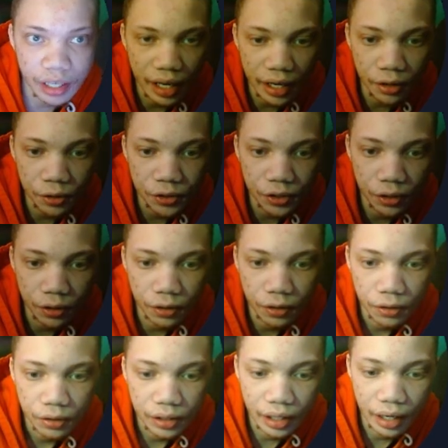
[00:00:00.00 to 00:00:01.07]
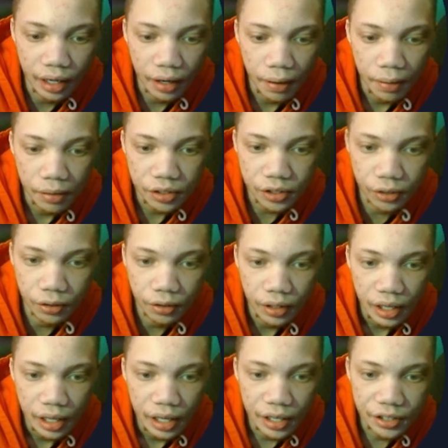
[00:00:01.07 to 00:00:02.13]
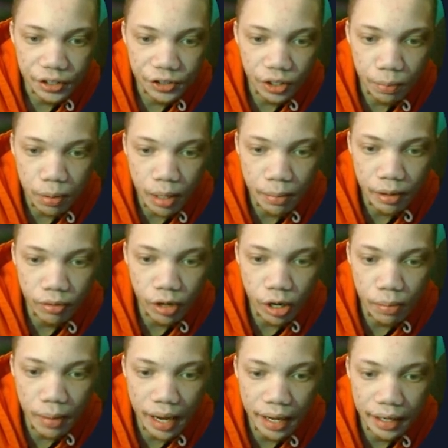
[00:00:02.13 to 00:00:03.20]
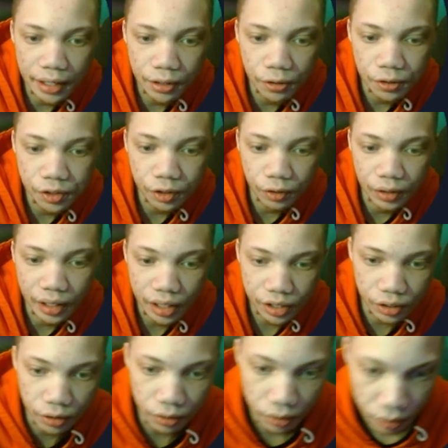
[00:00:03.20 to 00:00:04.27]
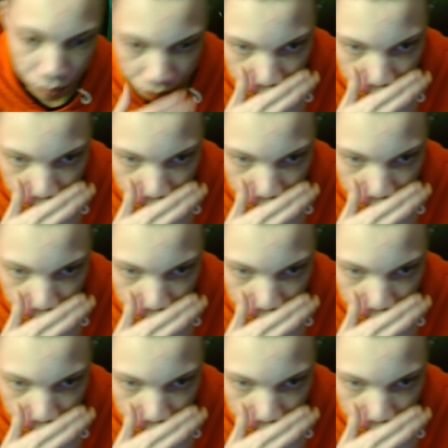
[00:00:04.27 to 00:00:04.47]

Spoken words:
angle. So yeah, so this is your permanent road map angle. So yeah, so